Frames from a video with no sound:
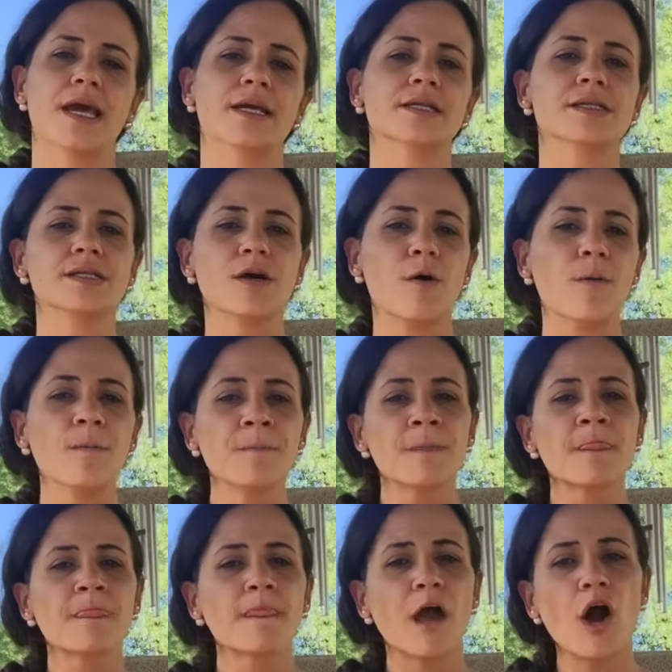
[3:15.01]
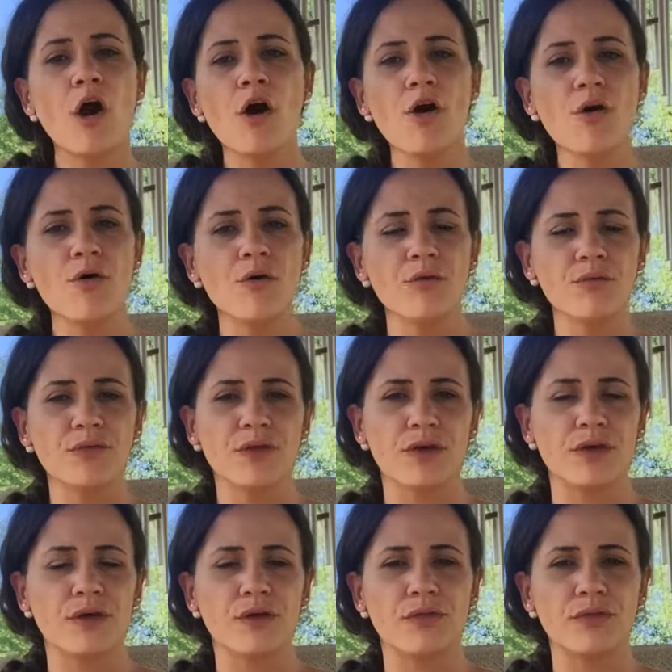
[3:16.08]
And so all
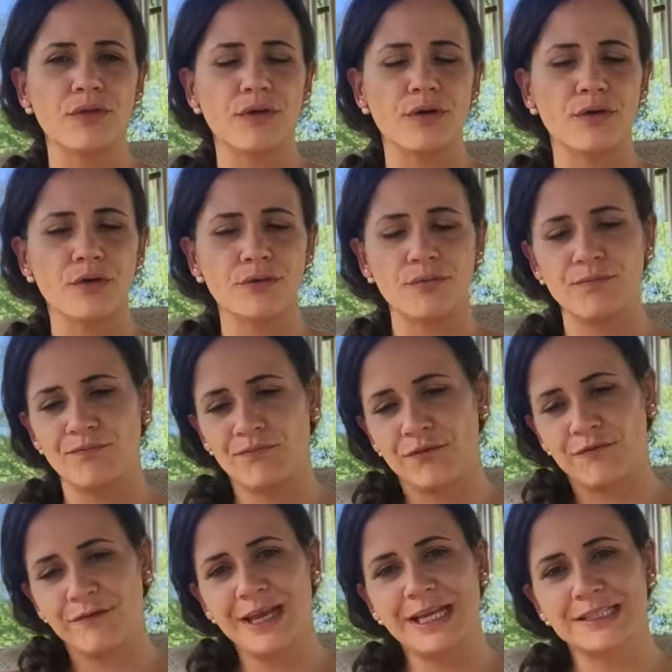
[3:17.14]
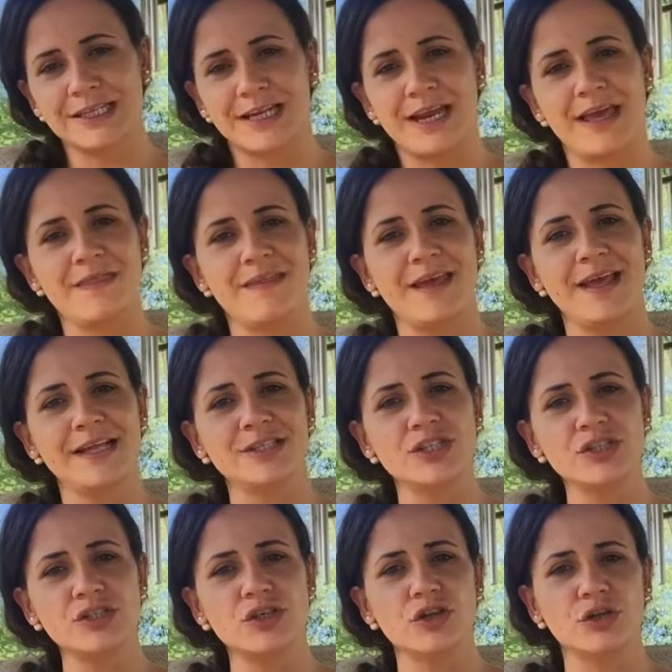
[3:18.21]
the reason, I think, is
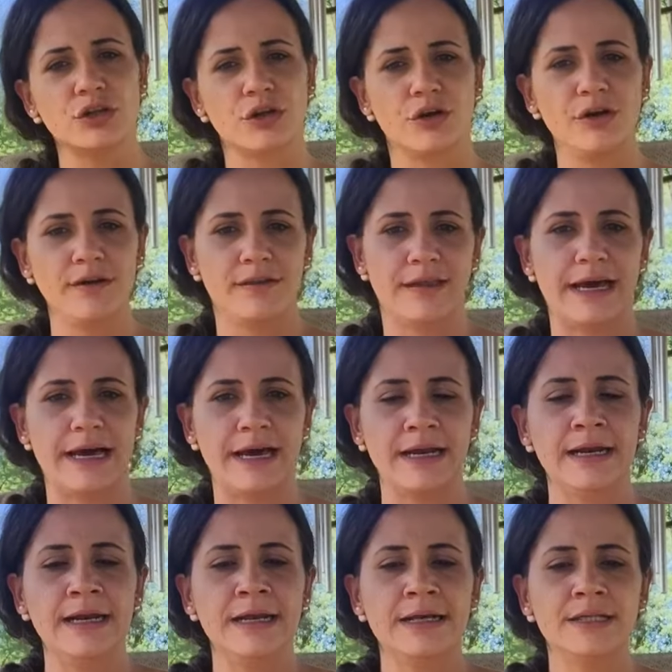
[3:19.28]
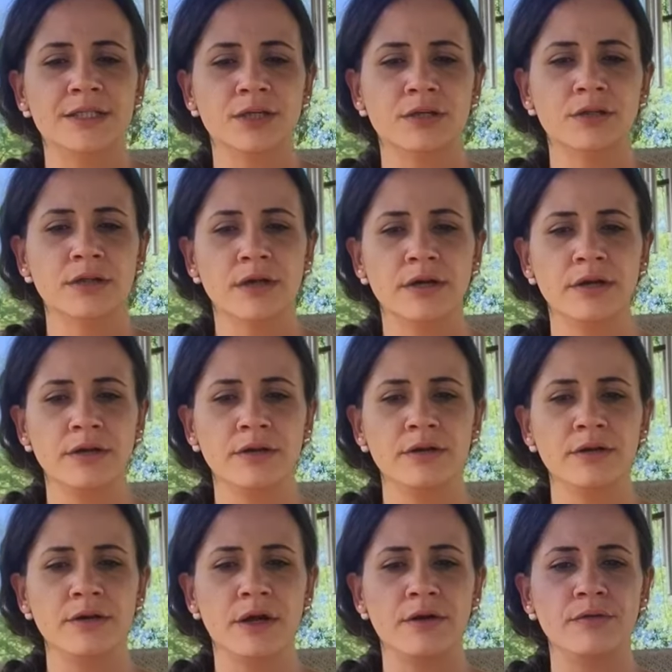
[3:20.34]
just to learn that. To
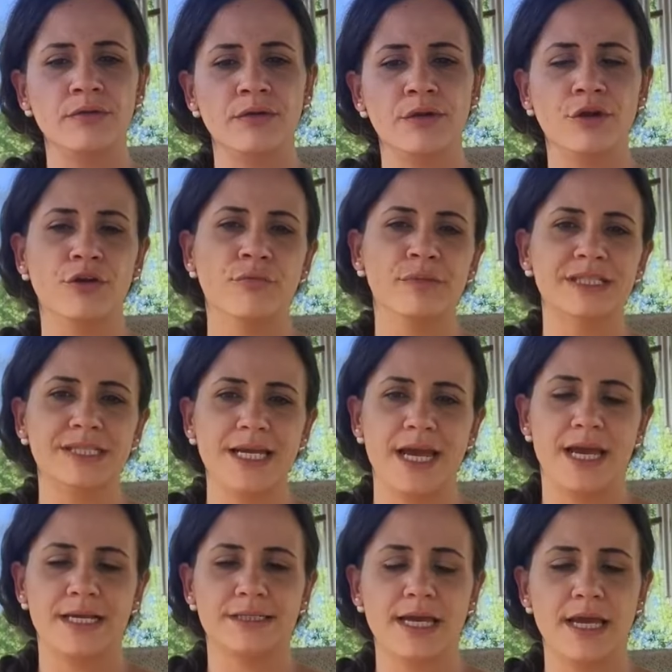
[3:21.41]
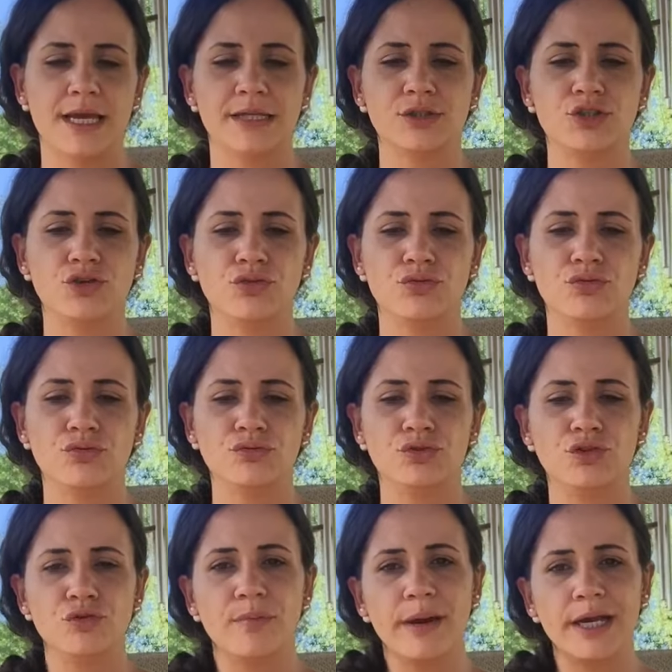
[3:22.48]
learn your mistakes and to
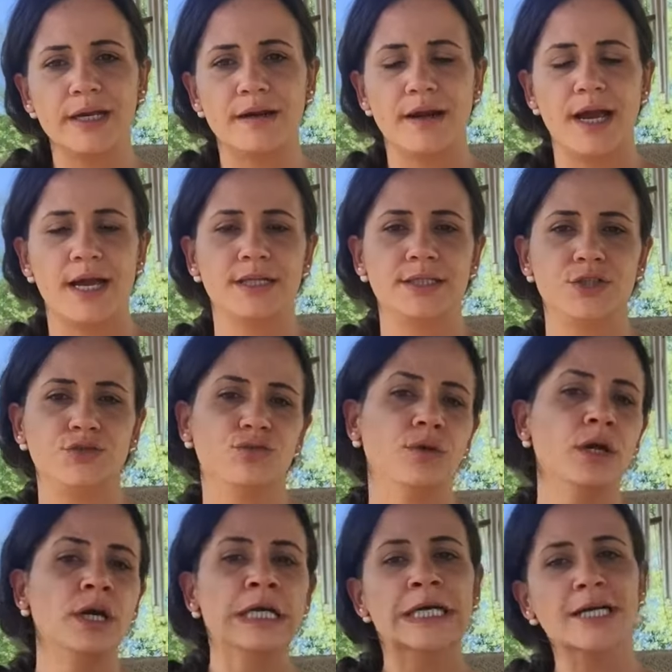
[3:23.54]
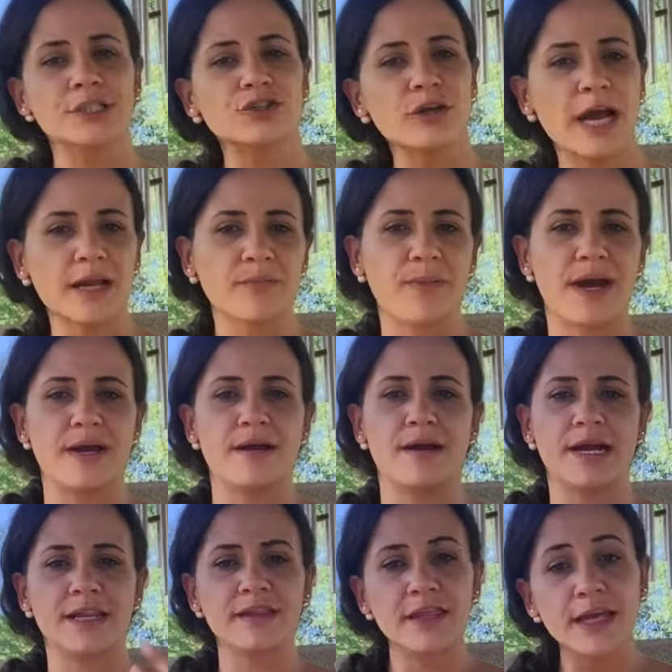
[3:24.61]
do better and to attract better
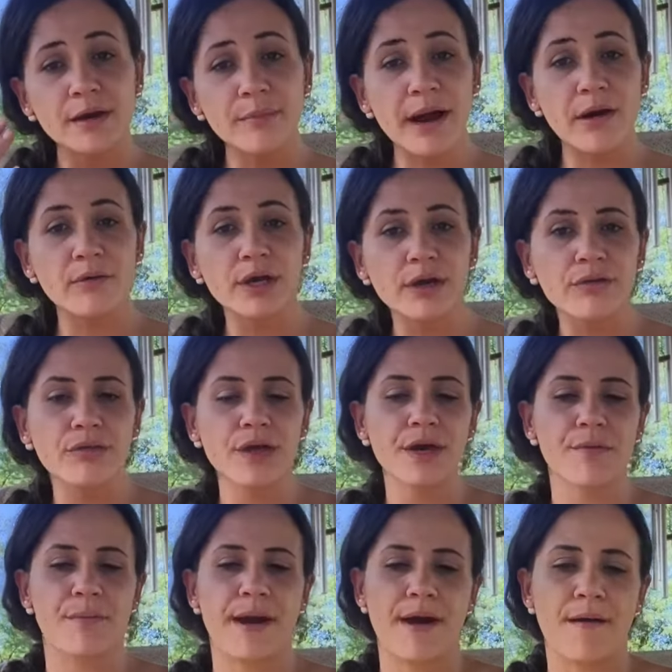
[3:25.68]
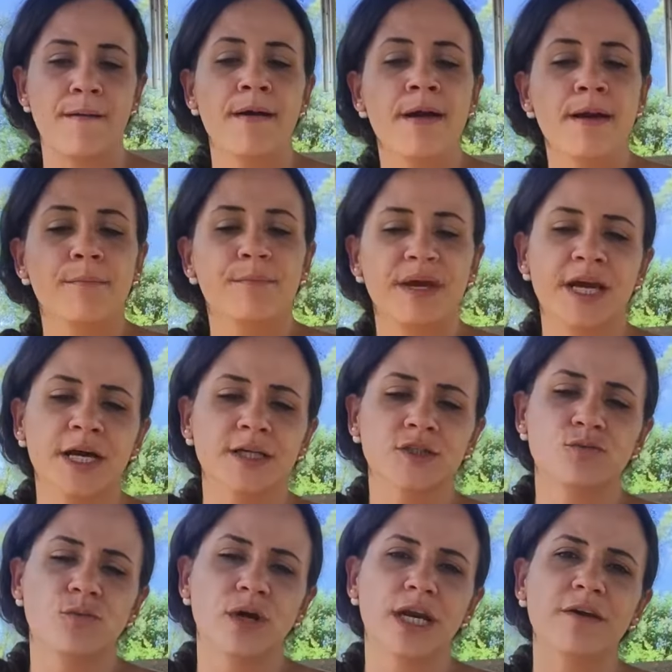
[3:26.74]
and think about what you think about. Because
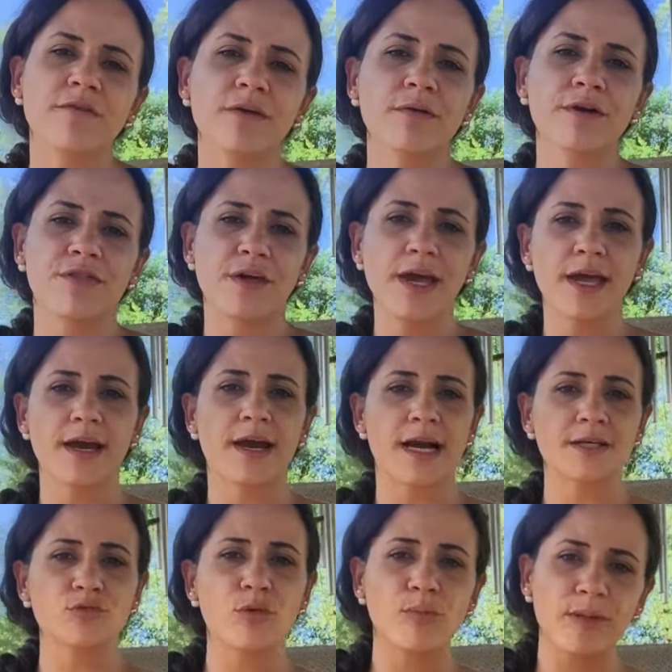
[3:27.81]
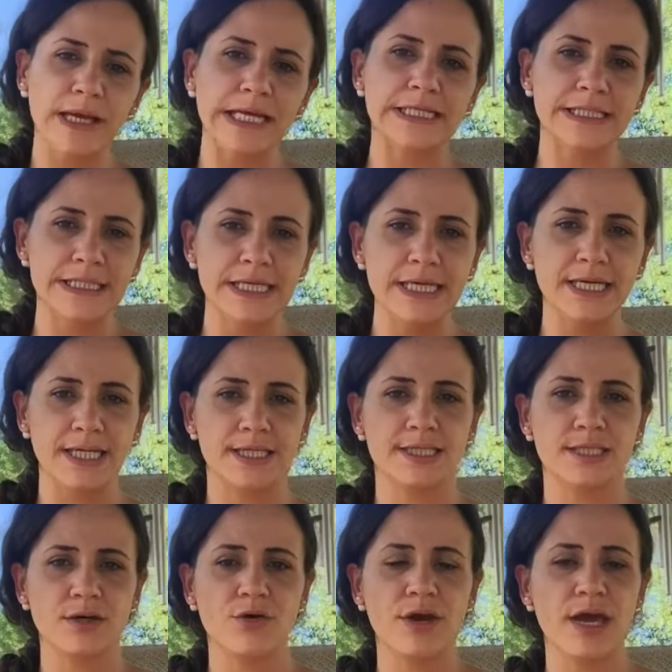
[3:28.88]
whenever we're thinking, guys, we're planting seeds,
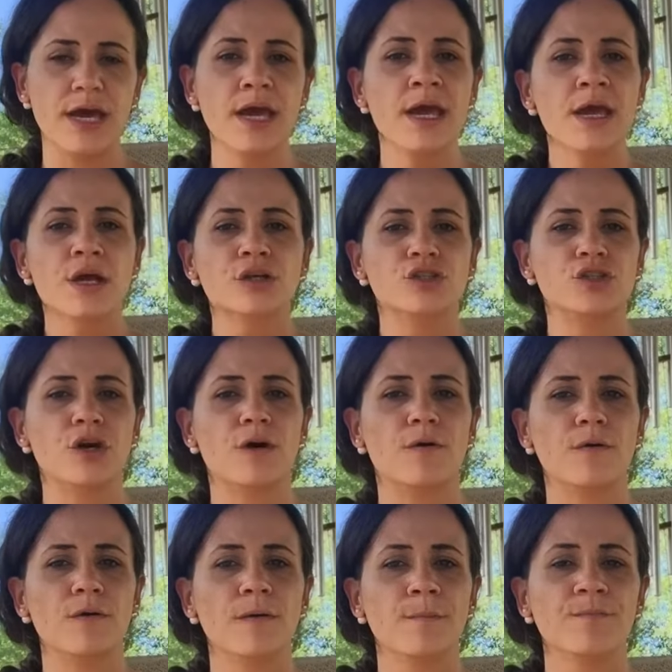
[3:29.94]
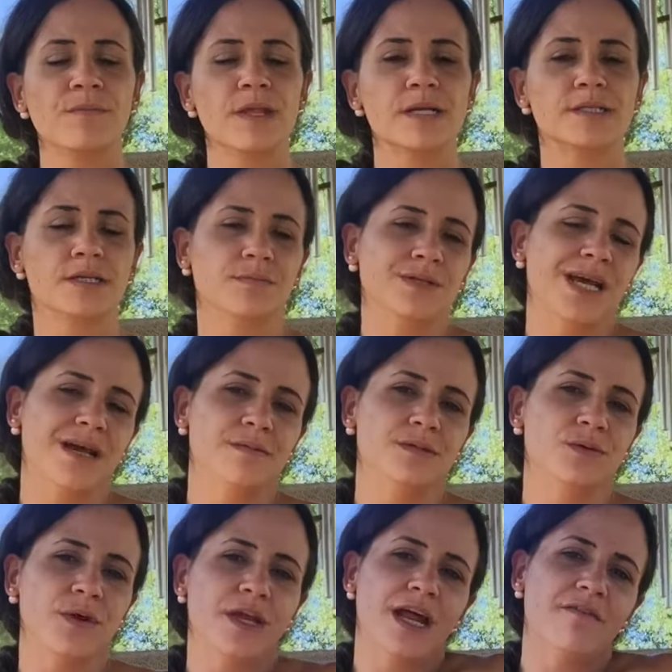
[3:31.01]
okay? So sometimes
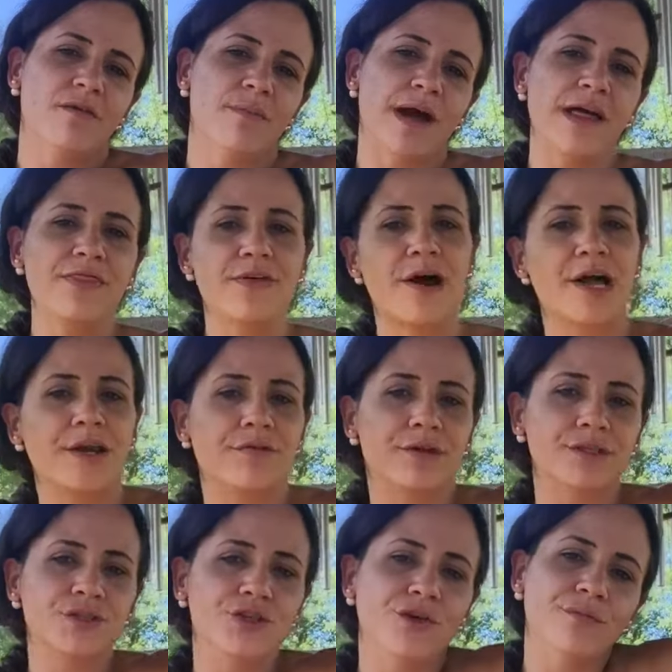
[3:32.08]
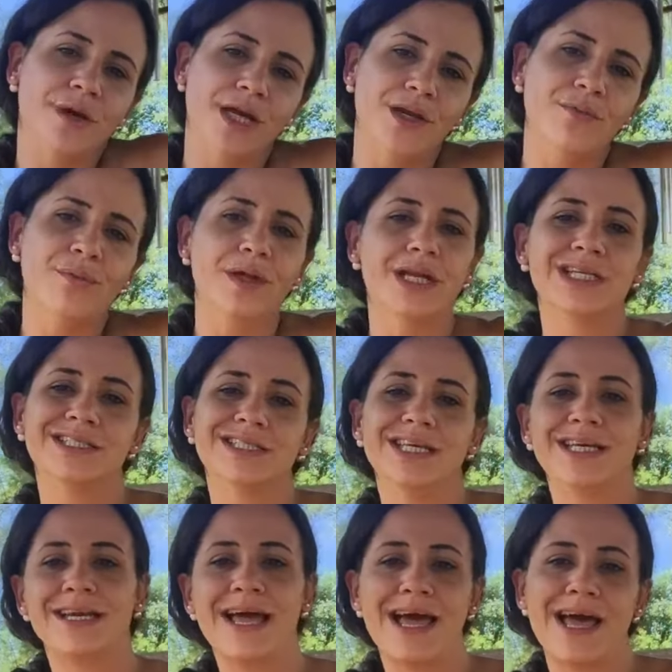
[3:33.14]
you could have a bad thought. It runs through your mind. You plant a
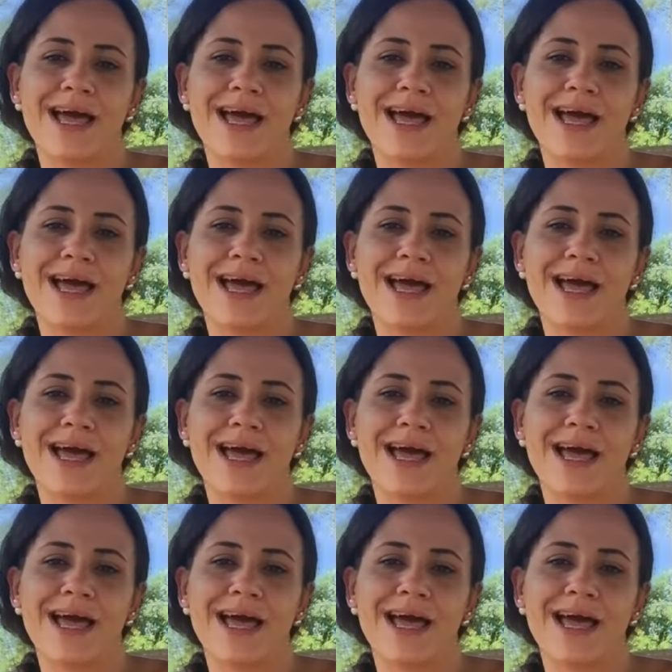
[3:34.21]
seed.